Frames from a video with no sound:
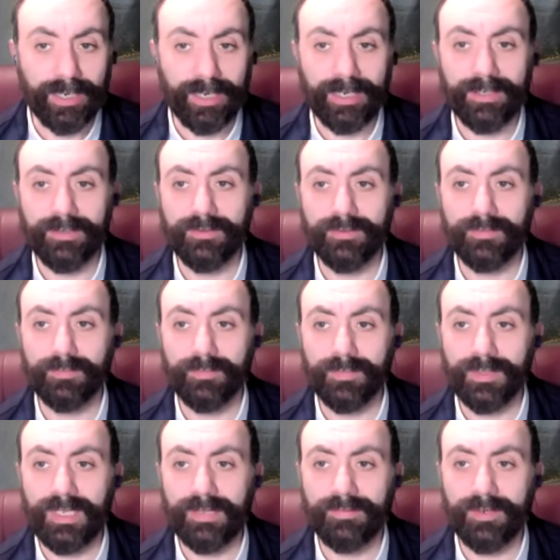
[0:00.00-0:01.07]
And
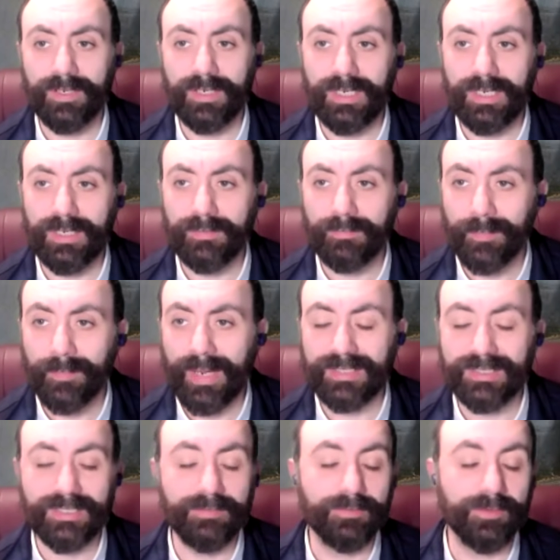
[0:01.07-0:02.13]
given the
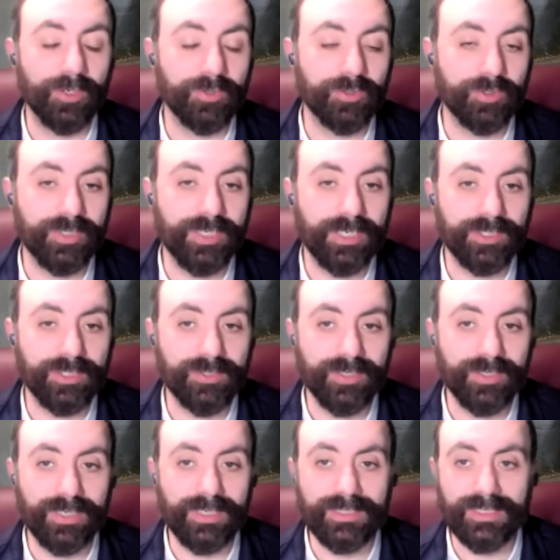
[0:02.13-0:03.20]
massive
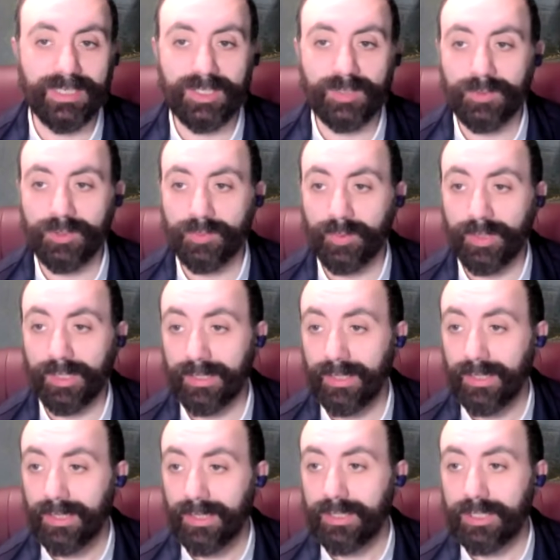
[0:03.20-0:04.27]
contradictions that exist
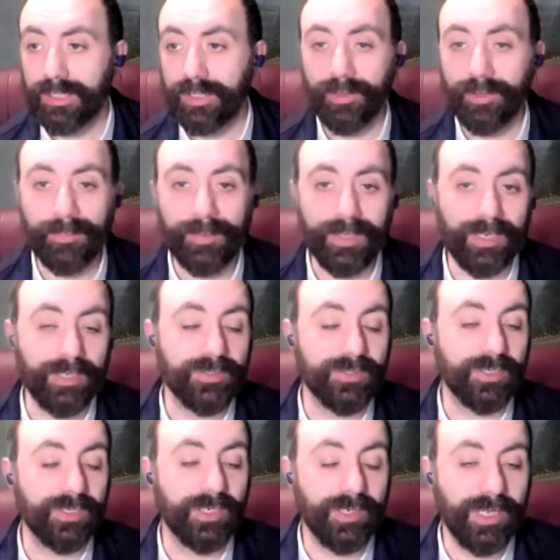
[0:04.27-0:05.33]
between the
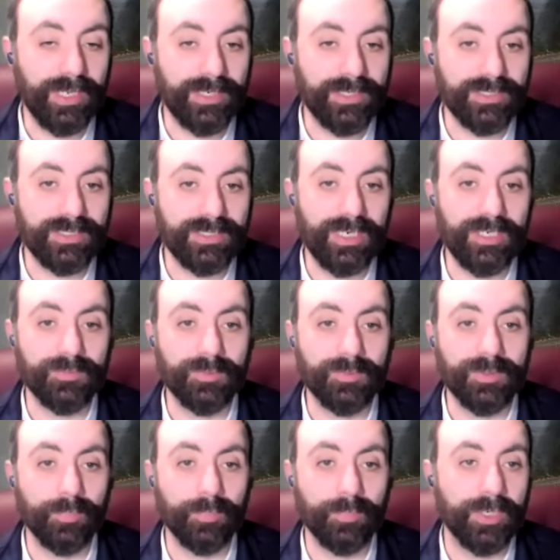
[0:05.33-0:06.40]
Europeans and the United States,
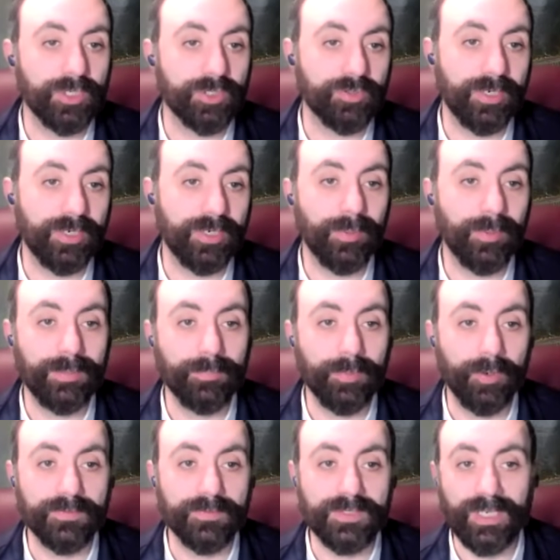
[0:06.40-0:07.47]
with the British trying to play
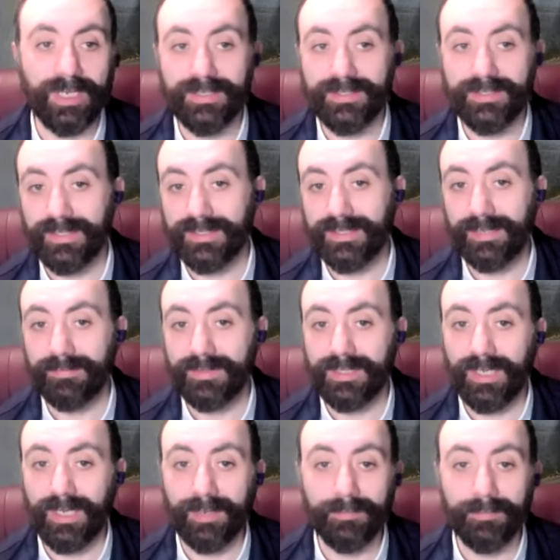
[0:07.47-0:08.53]
both sides at the same
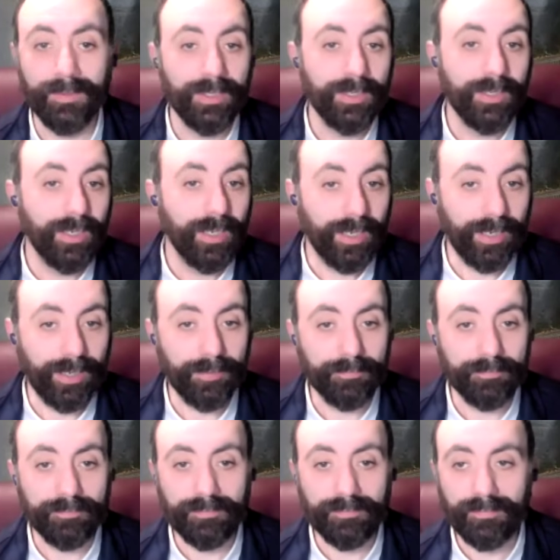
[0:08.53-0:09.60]
time,
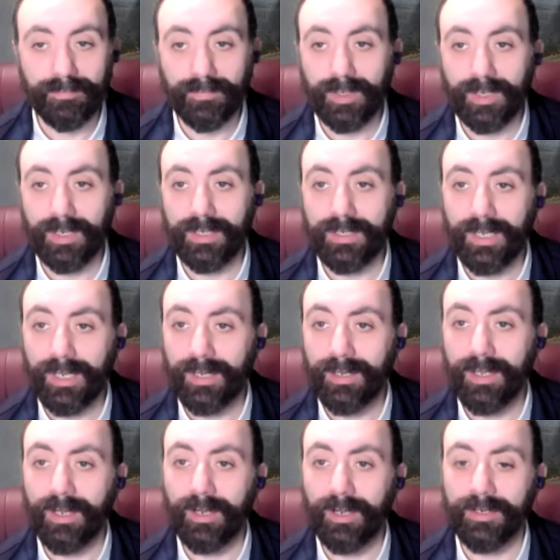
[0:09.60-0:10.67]

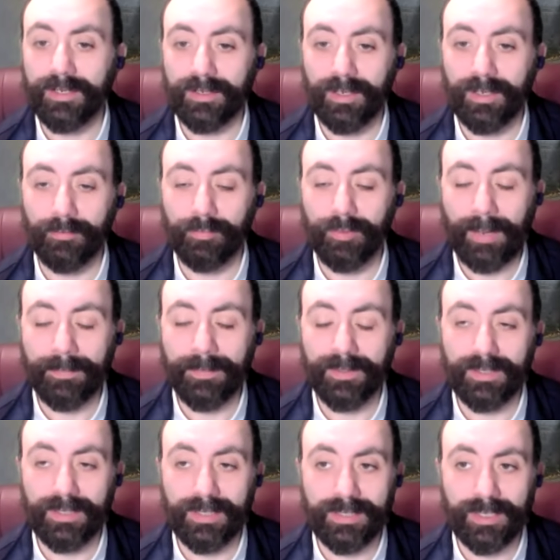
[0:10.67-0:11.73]
are
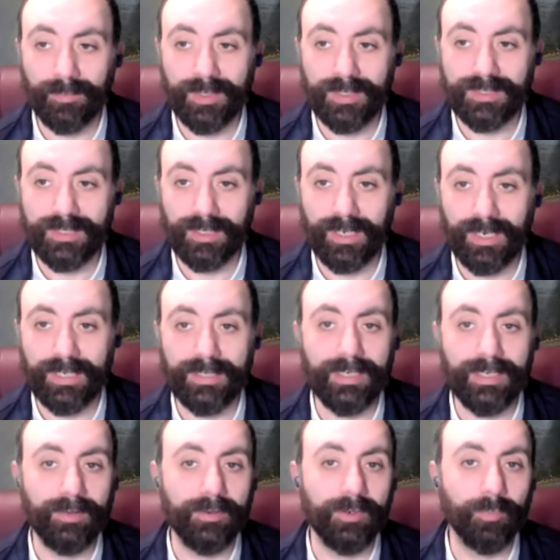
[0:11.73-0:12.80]
rapidly coming to
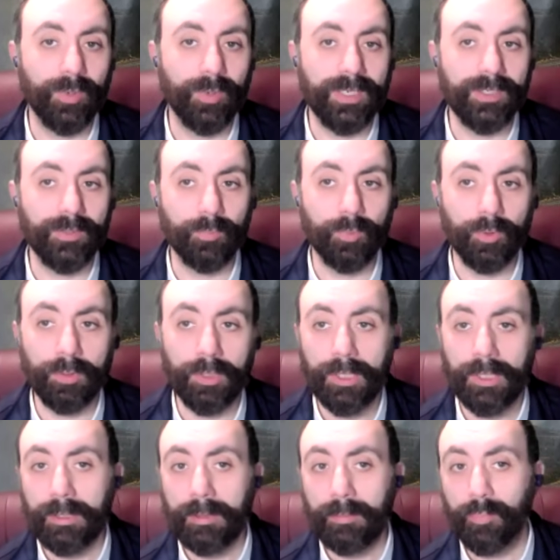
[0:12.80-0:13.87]
light now in a way that will
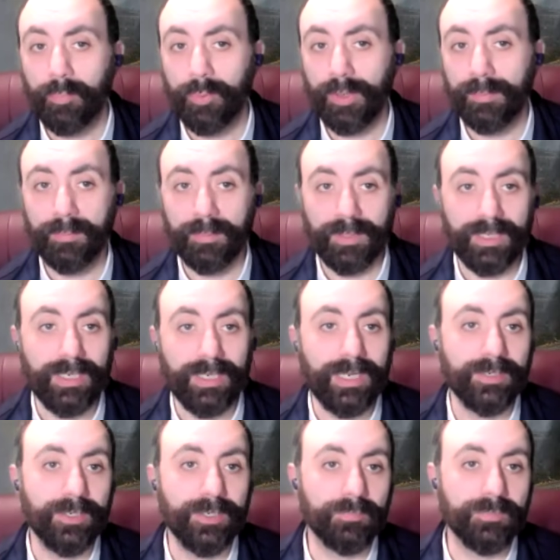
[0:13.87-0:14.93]
probably
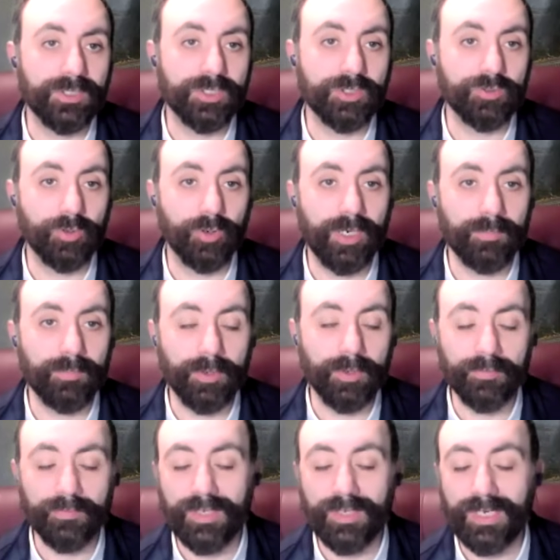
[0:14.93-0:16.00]
end up destroying
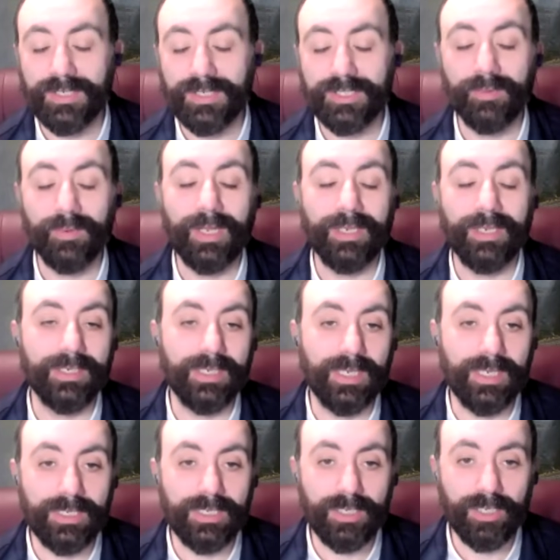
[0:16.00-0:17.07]
both NATO and the
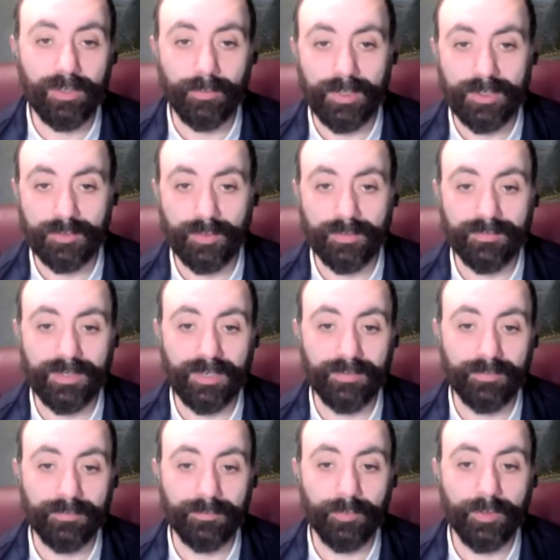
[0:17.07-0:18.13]
EU, as we've
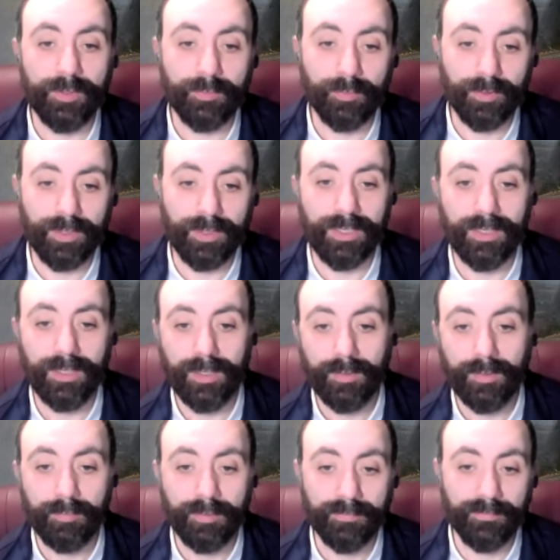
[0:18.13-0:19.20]
covered frequently
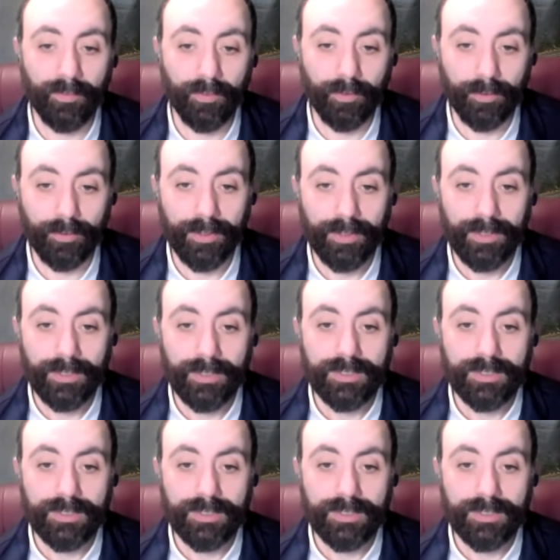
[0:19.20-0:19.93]
before.